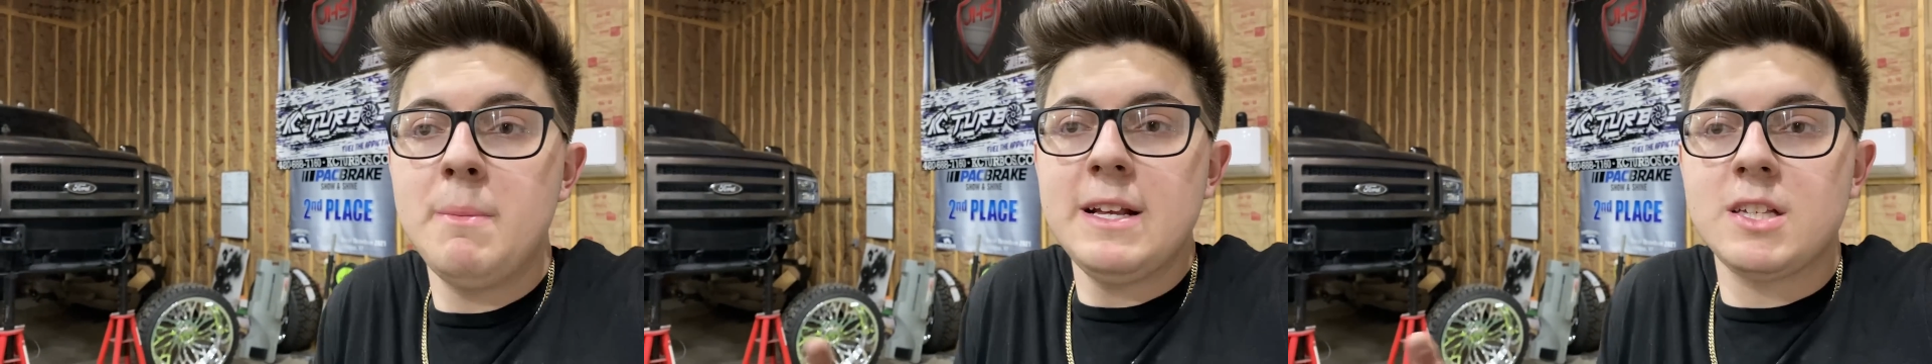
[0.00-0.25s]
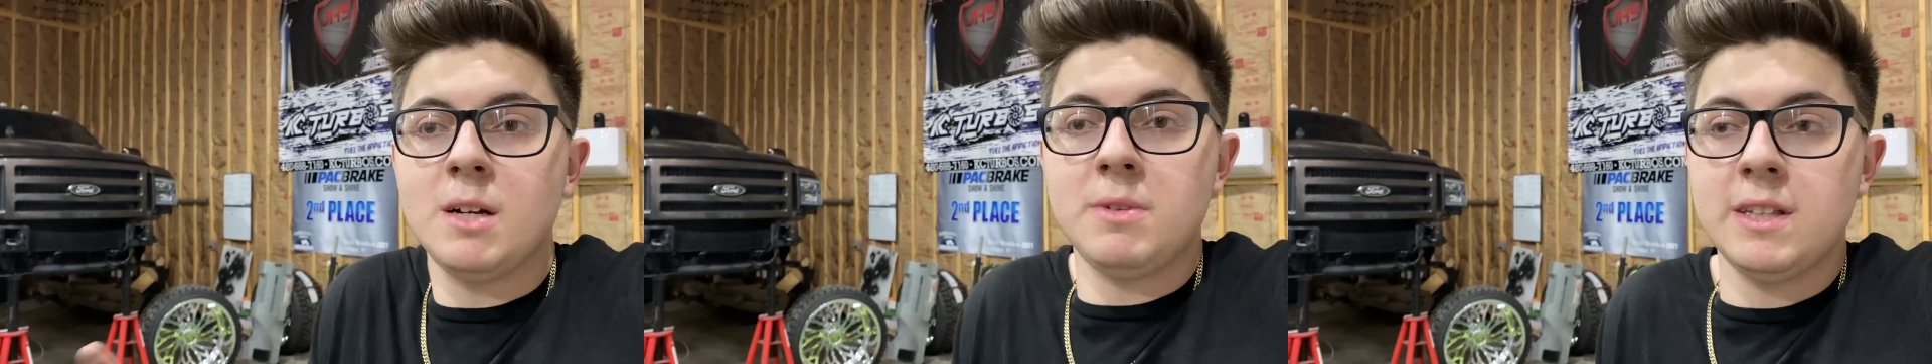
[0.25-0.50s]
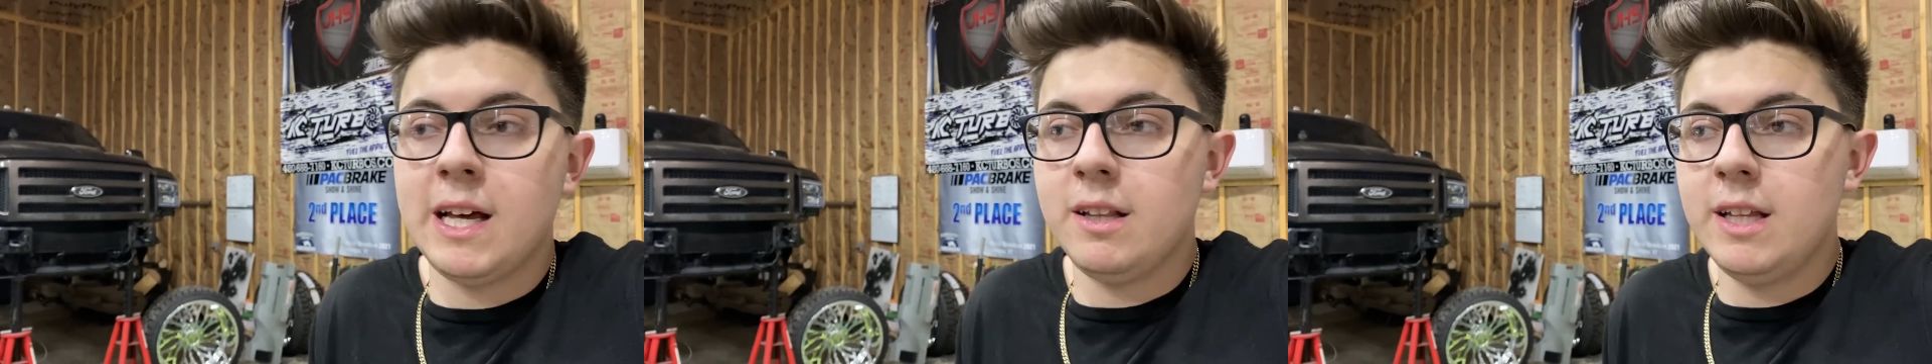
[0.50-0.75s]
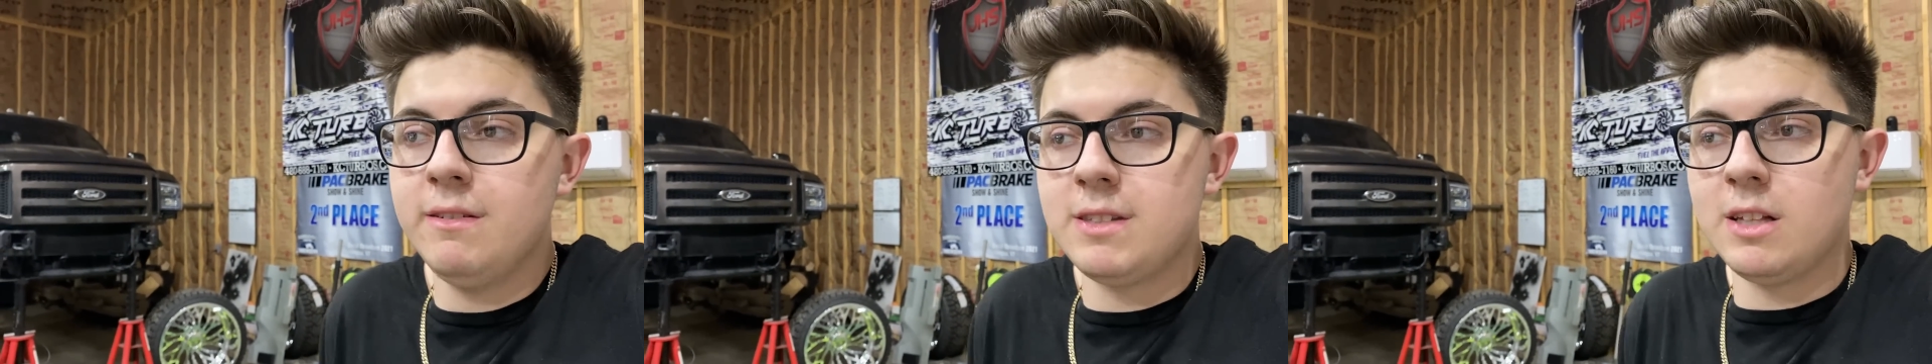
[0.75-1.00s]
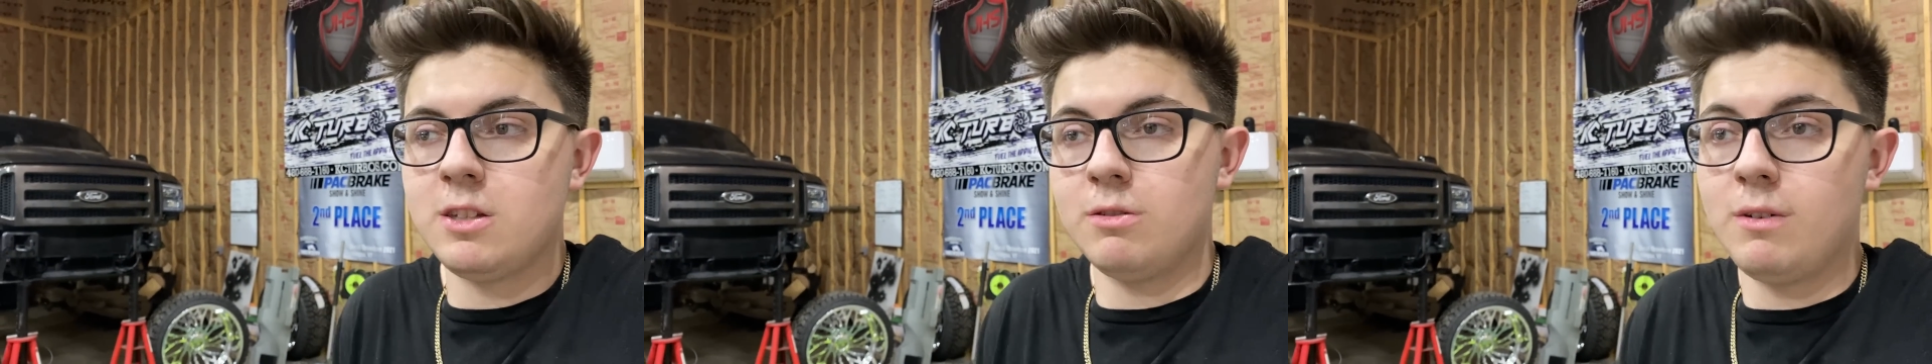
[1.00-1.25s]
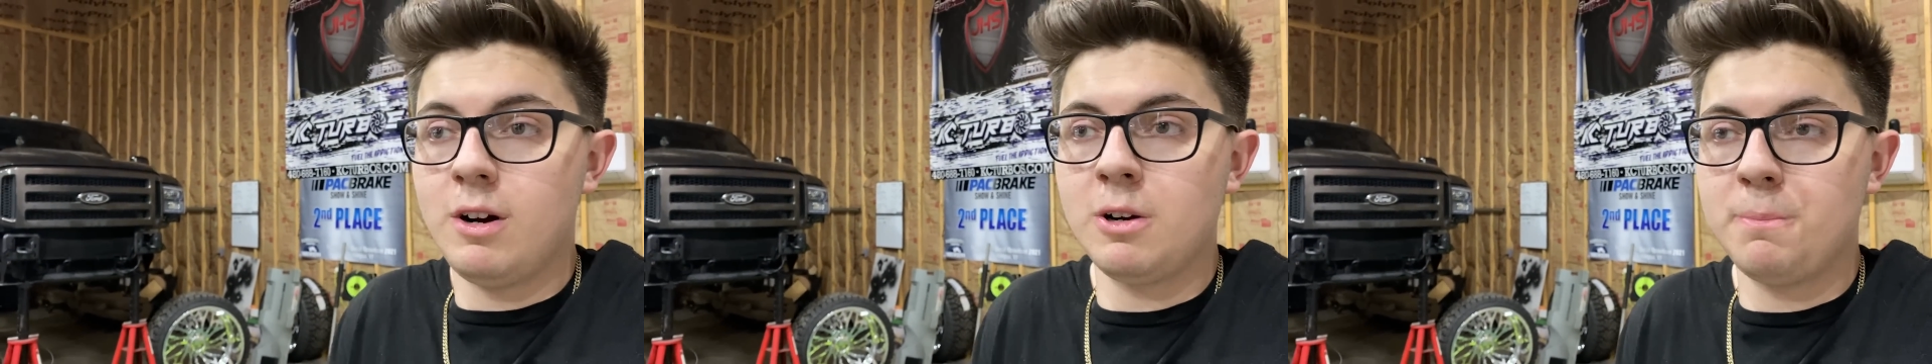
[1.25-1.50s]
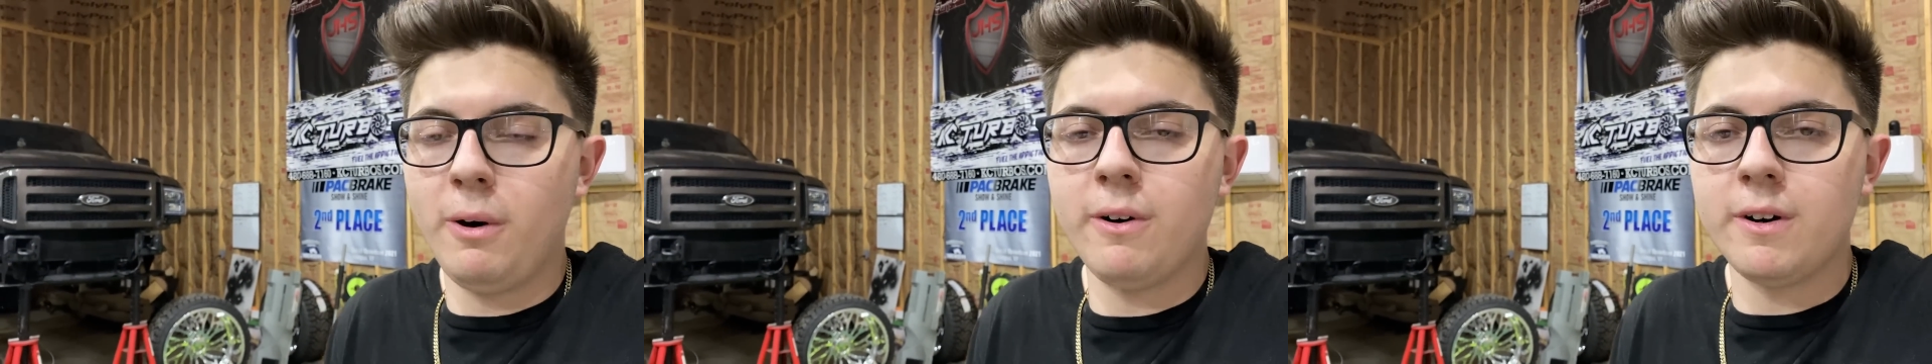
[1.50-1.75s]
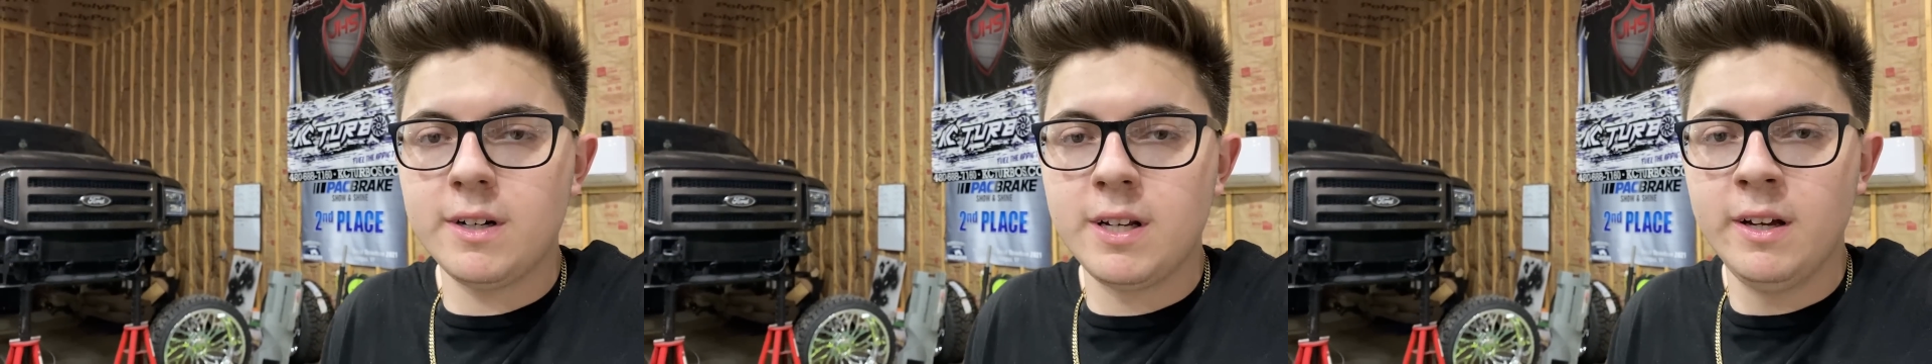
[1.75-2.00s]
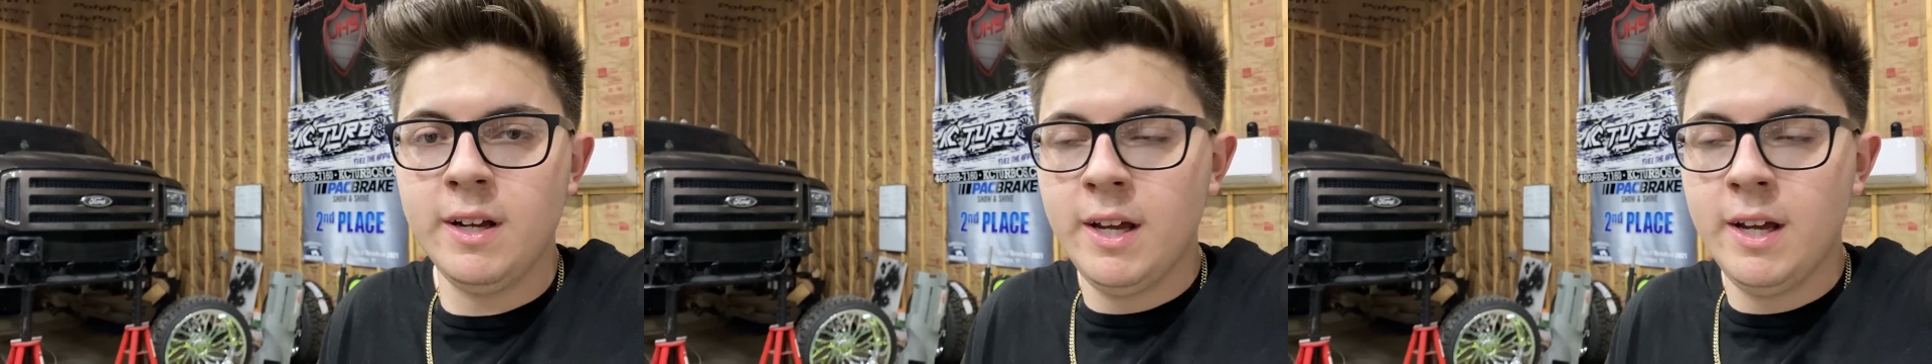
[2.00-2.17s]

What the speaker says: be something that leaves that's the wrong part,